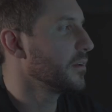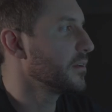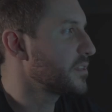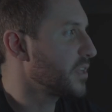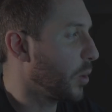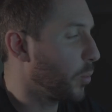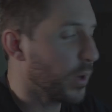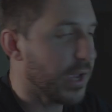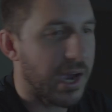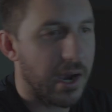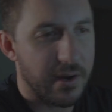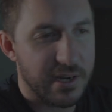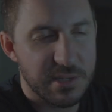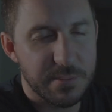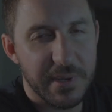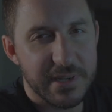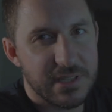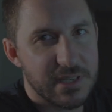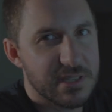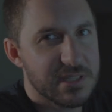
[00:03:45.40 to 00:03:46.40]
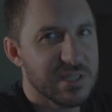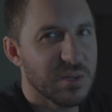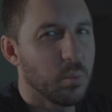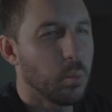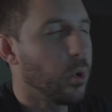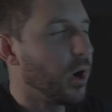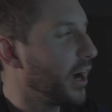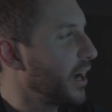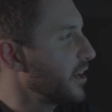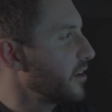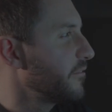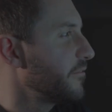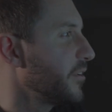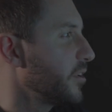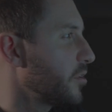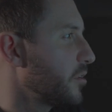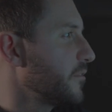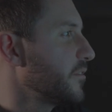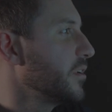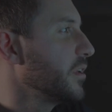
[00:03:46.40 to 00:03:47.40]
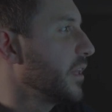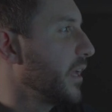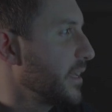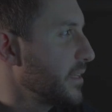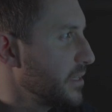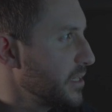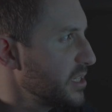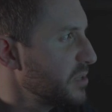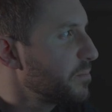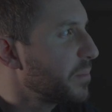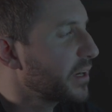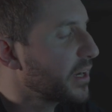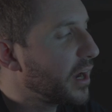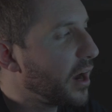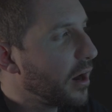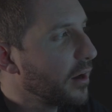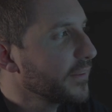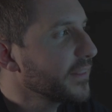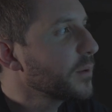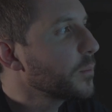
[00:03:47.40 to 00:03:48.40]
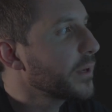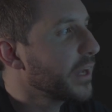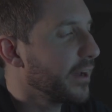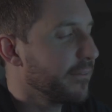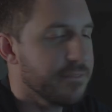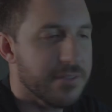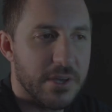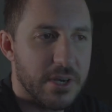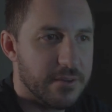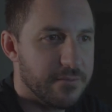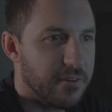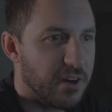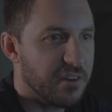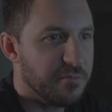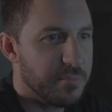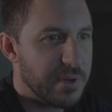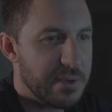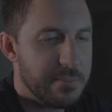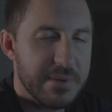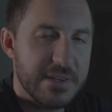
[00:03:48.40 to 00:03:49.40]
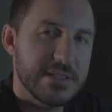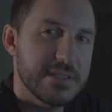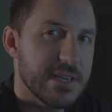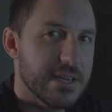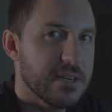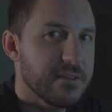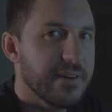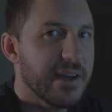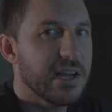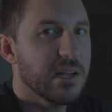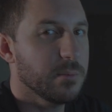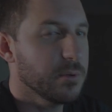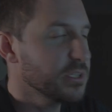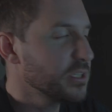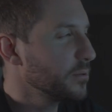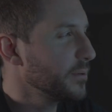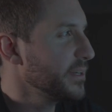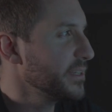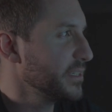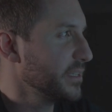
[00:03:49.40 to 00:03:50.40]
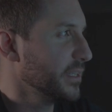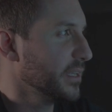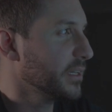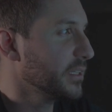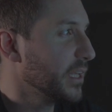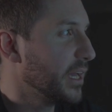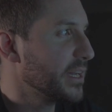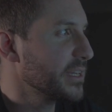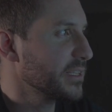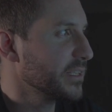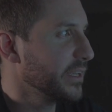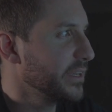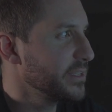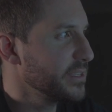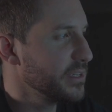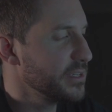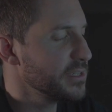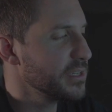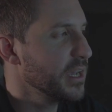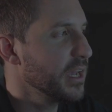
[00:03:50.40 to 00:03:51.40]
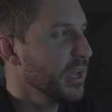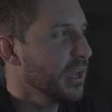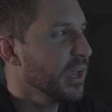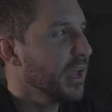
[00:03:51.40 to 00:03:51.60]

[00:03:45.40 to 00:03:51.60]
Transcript: So we are expecting some wider field of view lenses, but currently we have 35 ppd available to us in the glass lenses,